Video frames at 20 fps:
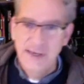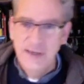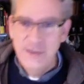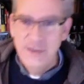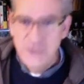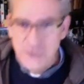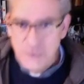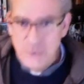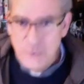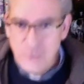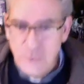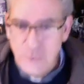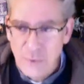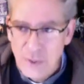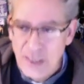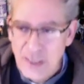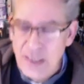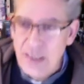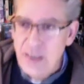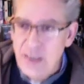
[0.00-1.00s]
to do
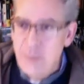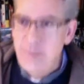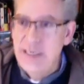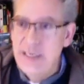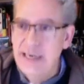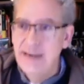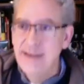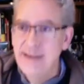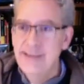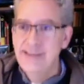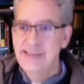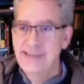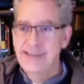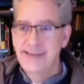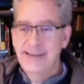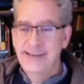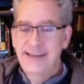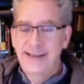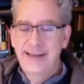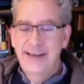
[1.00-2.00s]

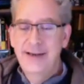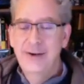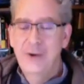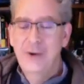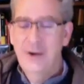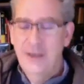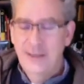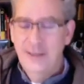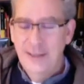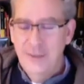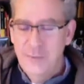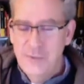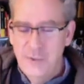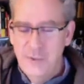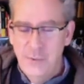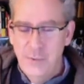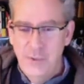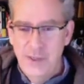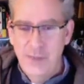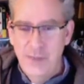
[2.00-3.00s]
because here it was
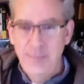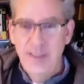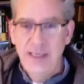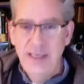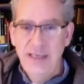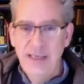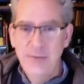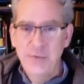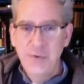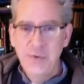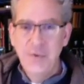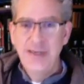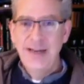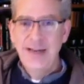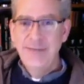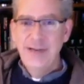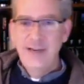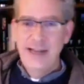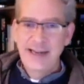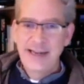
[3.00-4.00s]
going to be he was going to
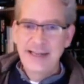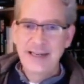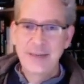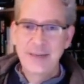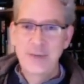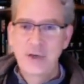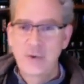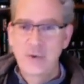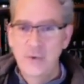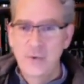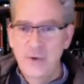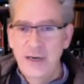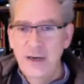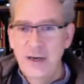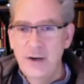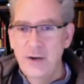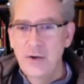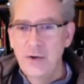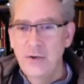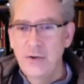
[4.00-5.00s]
have an academic
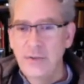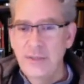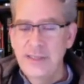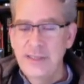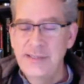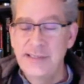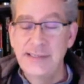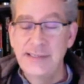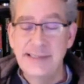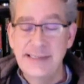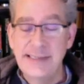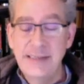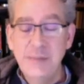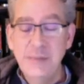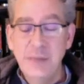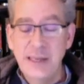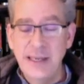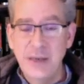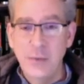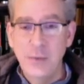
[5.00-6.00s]
career, or at least it seemed
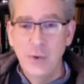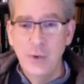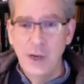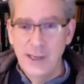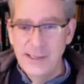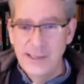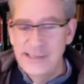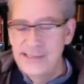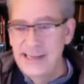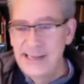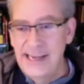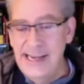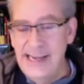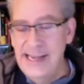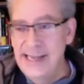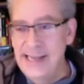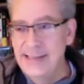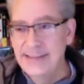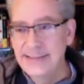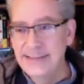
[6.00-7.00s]
like he was,
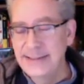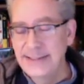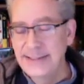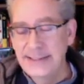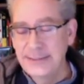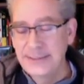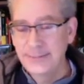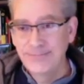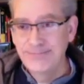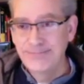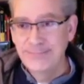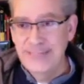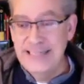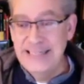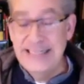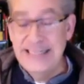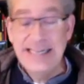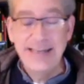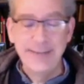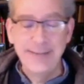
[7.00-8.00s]
and uh, he
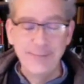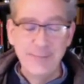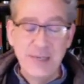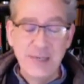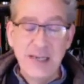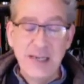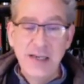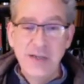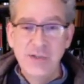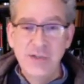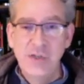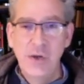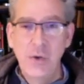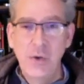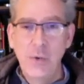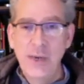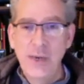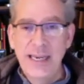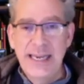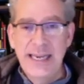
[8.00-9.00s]
didn't.
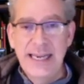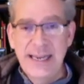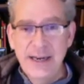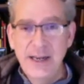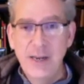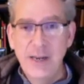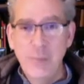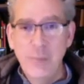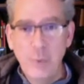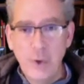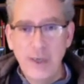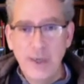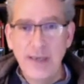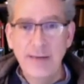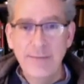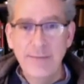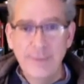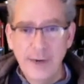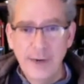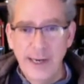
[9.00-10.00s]
So he ended up
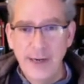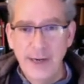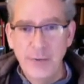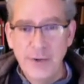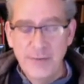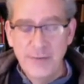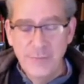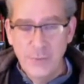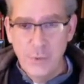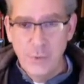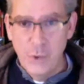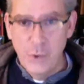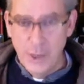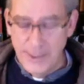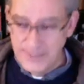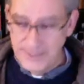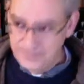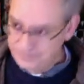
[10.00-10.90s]
working for Henry Ford.